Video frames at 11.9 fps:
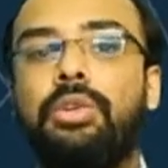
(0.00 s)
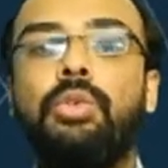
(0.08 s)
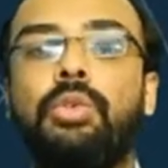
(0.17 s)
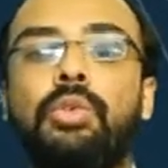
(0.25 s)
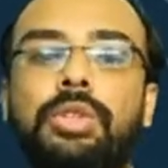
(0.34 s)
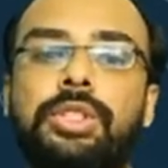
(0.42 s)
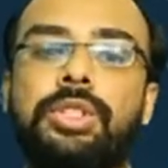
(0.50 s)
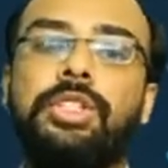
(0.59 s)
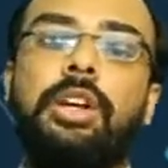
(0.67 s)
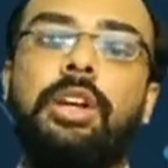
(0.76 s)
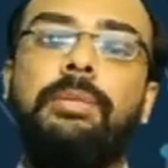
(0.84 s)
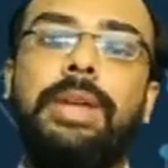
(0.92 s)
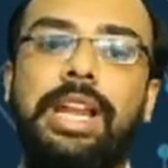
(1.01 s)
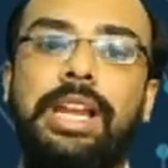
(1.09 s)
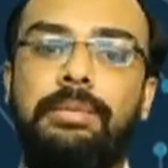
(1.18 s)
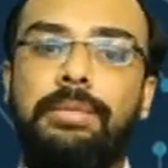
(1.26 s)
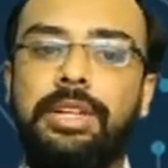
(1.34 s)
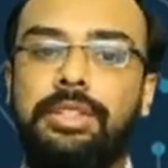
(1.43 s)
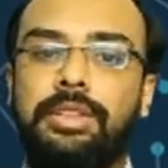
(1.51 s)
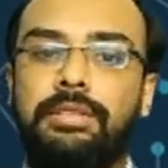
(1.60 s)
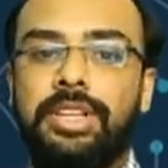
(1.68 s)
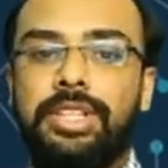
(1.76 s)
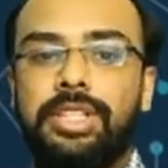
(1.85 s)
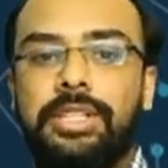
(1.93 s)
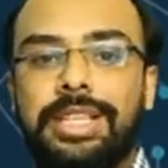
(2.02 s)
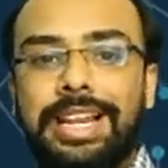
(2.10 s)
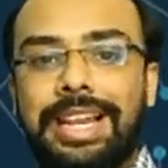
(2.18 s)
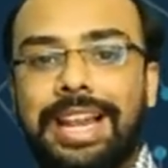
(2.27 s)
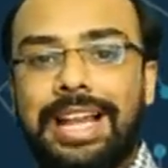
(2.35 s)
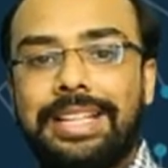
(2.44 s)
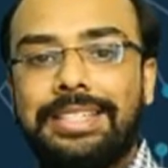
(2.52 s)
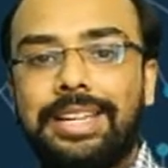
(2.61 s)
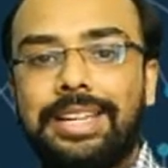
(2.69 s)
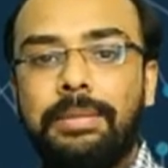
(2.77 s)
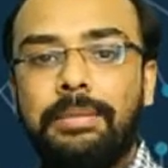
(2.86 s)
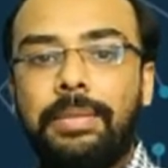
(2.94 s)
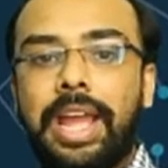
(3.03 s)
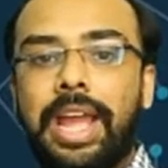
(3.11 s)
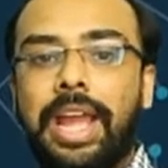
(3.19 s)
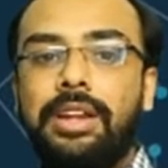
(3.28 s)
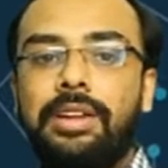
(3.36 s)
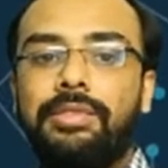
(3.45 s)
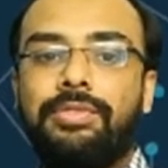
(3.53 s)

two sub elements which is last name and